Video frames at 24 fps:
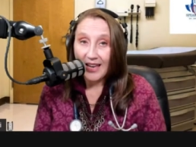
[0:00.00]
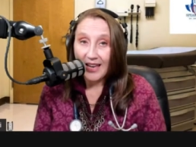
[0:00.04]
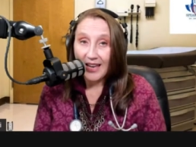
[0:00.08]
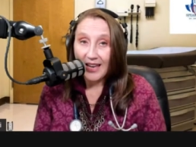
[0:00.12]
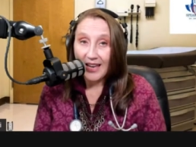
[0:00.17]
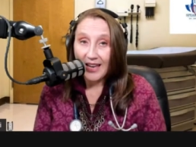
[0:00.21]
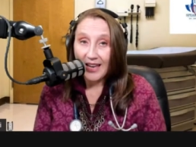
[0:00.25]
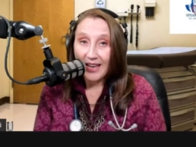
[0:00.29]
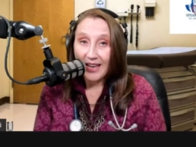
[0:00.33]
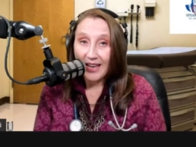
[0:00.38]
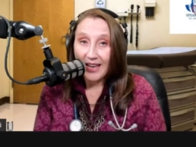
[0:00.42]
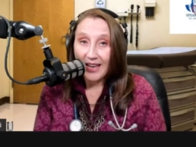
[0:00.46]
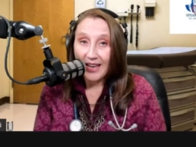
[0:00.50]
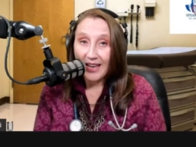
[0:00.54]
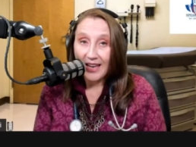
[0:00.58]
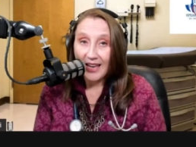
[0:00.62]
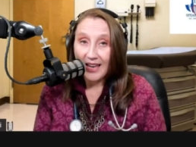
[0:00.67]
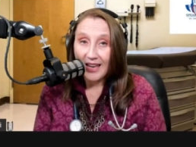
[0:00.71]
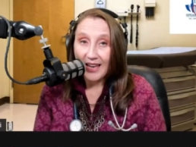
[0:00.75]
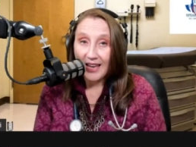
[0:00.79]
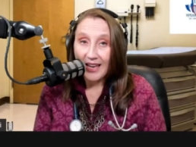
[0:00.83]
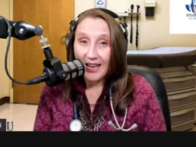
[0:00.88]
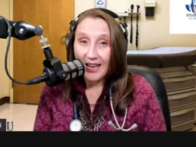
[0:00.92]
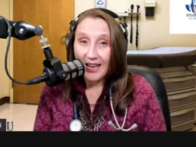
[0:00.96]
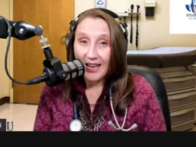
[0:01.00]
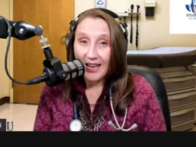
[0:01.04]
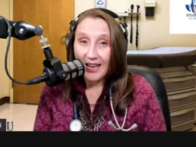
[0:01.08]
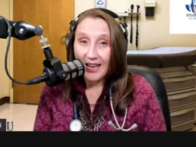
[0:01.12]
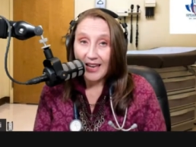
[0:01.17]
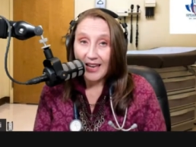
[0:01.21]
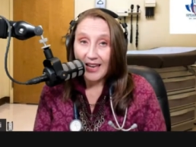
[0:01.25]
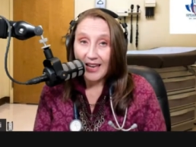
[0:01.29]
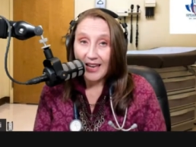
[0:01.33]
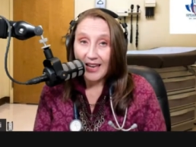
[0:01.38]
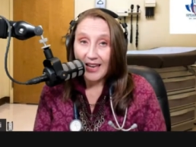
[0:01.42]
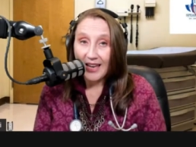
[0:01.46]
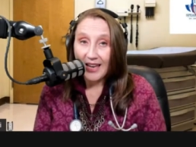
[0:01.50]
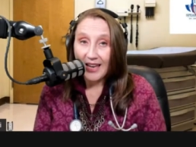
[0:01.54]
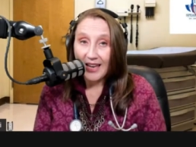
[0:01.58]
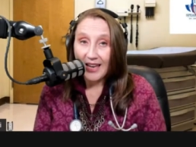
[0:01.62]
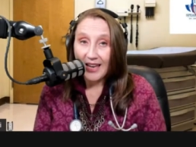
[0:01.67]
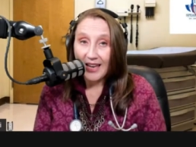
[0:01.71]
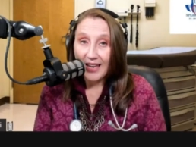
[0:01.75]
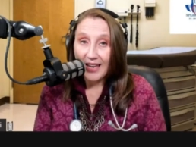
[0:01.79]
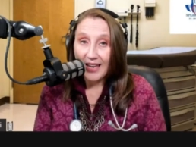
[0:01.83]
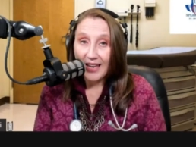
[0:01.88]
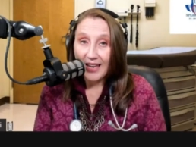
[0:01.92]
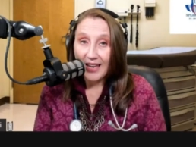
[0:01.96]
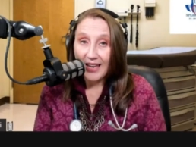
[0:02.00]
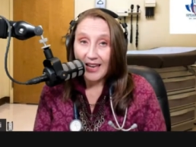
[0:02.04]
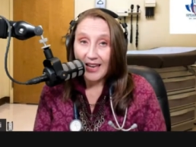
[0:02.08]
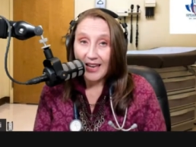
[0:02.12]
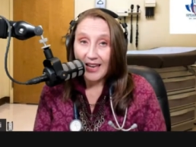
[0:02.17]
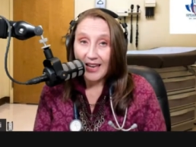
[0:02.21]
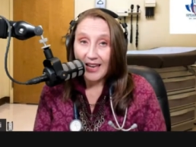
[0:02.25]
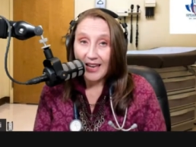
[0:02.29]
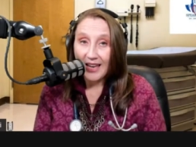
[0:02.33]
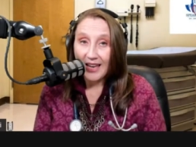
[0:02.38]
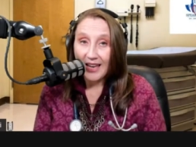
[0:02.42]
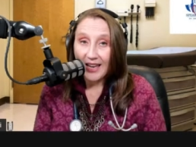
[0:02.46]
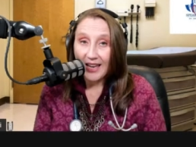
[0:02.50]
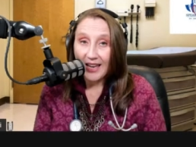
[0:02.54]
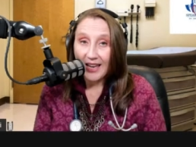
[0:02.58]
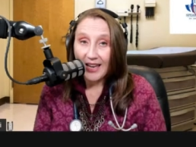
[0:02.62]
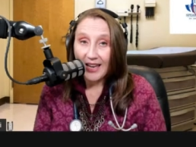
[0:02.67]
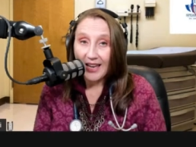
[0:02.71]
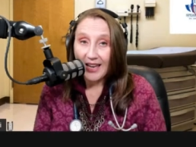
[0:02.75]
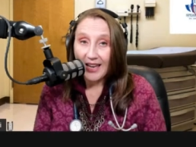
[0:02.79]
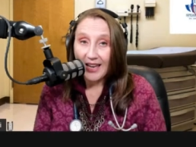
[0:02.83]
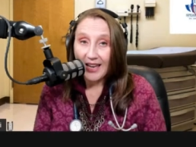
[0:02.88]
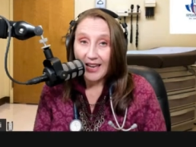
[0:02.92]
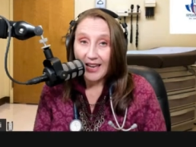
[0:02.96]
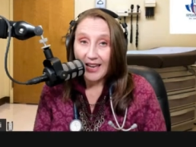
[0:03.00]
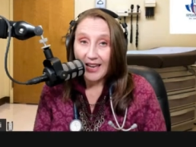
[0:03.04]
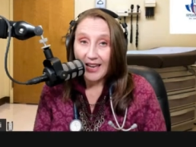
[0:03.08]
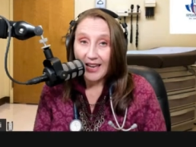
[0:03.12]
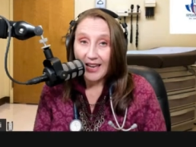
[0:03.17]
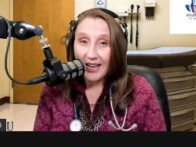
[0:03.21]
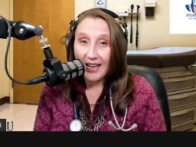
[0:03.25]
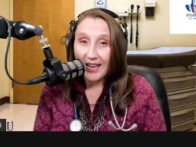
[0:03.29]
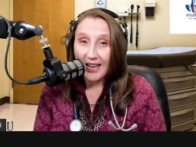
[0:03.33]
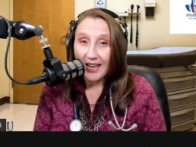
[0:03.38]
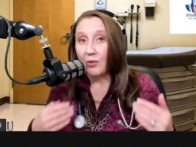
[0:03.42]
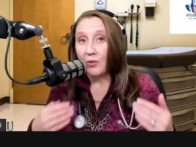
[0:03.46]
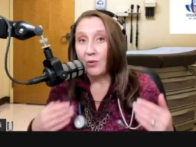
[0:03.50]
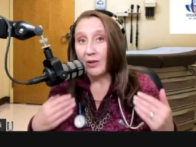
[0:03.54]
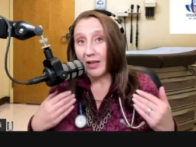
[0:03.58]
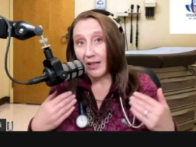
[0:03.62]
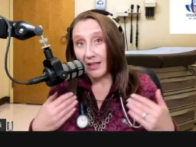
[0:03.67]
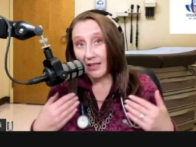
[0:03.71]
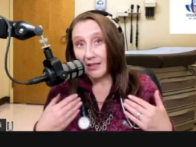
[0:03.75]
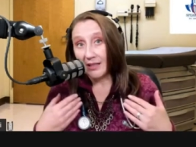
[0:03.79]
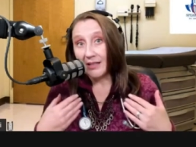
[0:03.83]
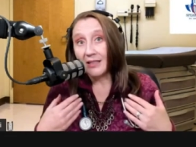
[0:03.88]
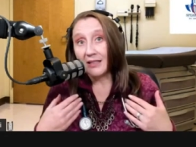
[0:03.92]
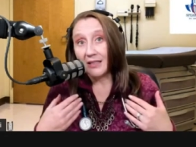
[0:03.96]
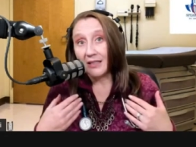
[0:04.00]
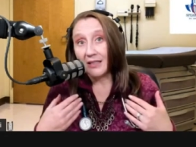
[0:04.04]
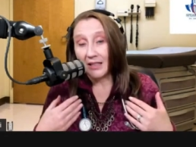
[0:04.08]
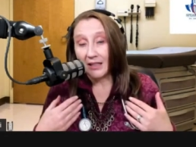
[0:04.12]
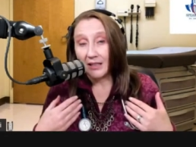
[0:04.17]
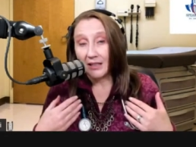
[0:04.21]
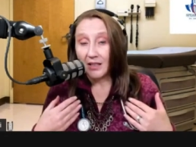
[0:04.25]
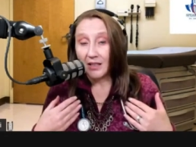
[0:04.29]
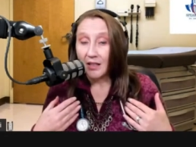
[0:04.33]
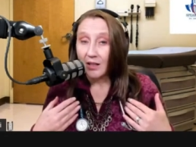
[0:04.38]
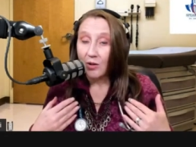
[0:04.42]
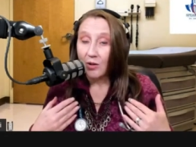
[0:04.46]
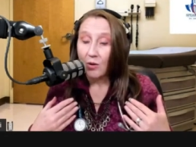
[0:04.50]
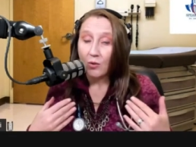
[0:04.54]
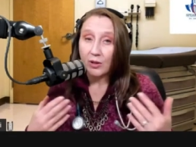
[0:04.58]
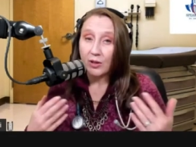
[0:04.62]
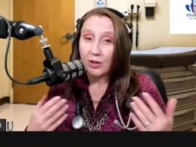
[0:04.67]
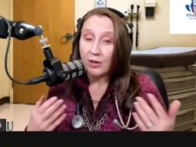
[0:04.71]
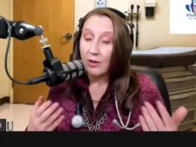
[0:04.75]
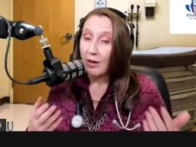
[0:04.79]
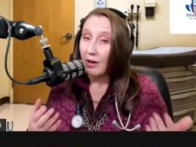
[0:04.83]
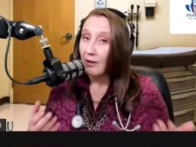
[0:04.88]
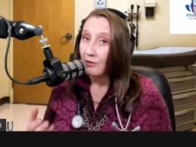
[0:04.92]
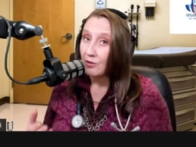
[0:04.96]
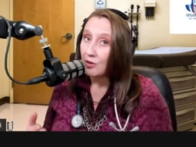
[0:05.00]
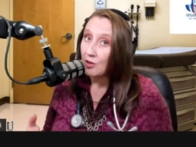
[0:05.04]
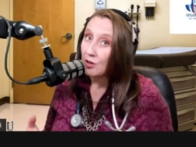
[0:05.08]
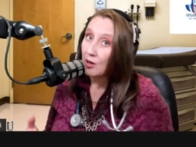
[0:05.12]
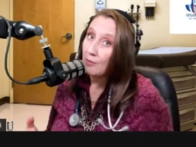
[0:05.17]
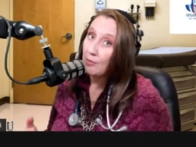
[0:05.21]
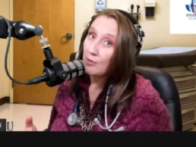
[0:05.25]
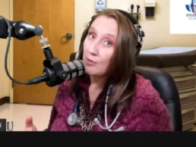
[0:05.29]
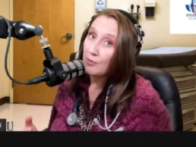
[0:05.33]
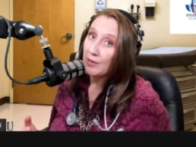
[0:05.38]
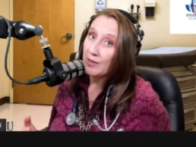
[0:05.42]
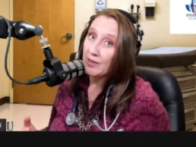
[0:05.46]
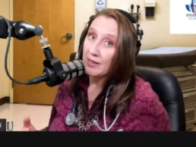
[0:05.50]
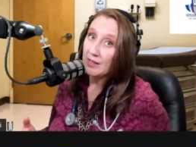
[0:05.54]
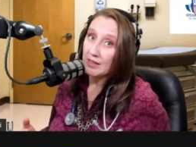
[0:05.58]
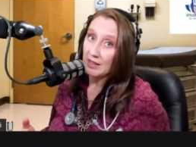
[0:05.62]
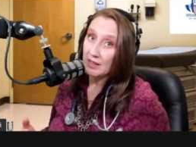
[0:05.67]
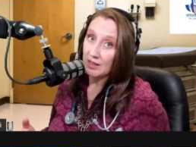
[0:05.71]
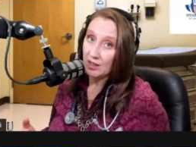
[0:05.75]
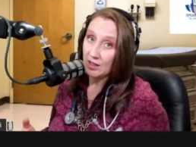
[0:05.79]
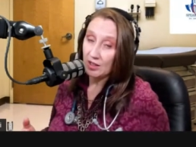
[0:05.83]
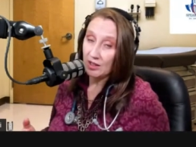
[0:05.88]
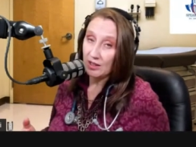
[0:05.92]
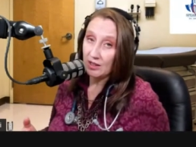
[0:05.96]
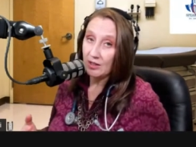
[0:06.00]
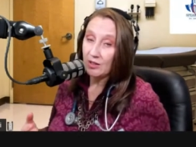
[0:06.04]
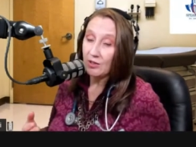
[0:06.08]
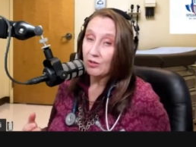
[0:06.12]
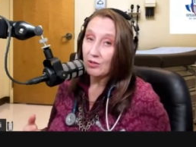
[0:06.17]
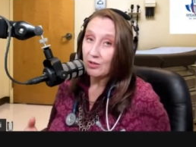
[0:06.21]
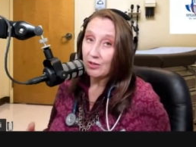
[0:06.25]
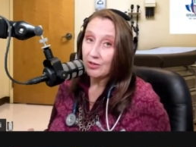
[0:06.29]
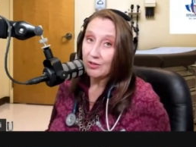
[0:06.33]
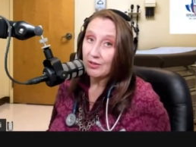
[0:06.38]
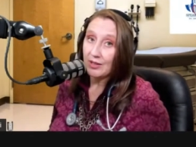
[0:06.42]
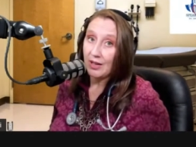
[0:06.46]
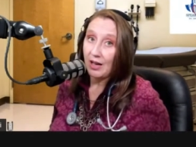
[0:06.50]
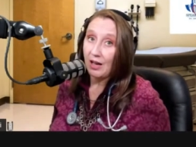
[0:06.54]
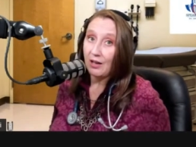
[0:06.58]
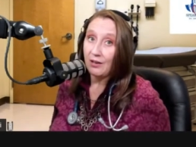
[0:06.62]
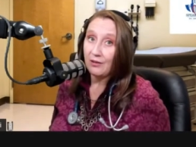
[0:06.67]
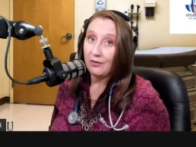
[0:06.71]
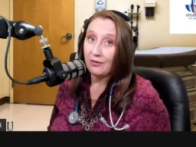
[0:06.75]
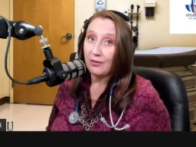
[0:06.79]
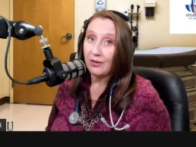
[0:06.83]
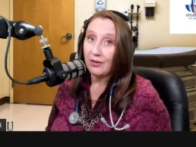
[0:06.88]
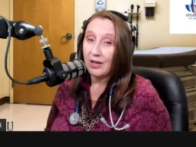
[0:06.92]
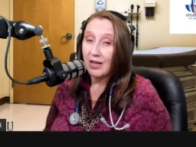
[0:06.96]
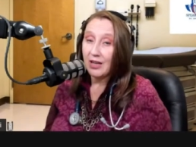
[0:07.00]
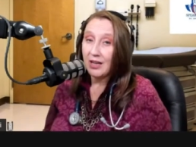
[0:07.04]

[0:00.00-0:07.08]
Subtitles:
And if you have somebody in your family who is addicted, or you have trouble with addictions yourself,